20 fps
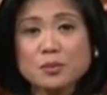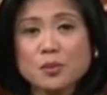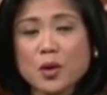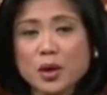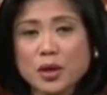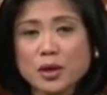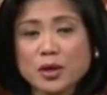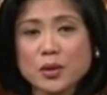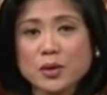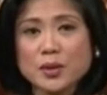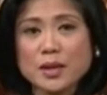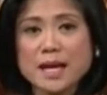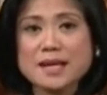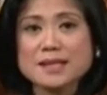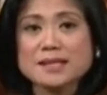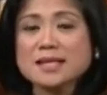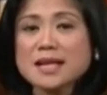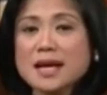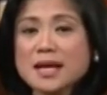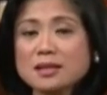more known
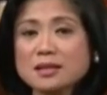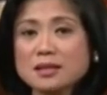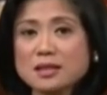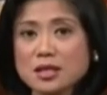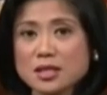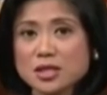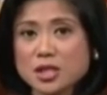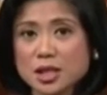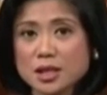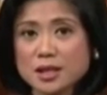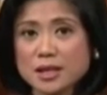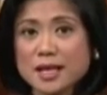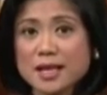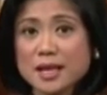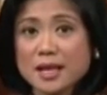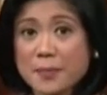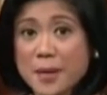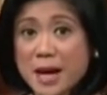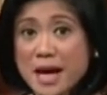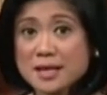as psychological
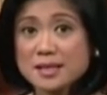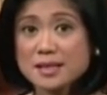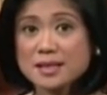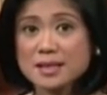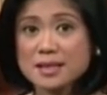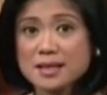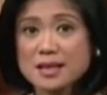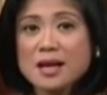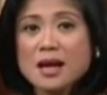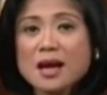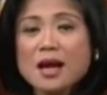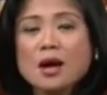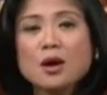incapacity,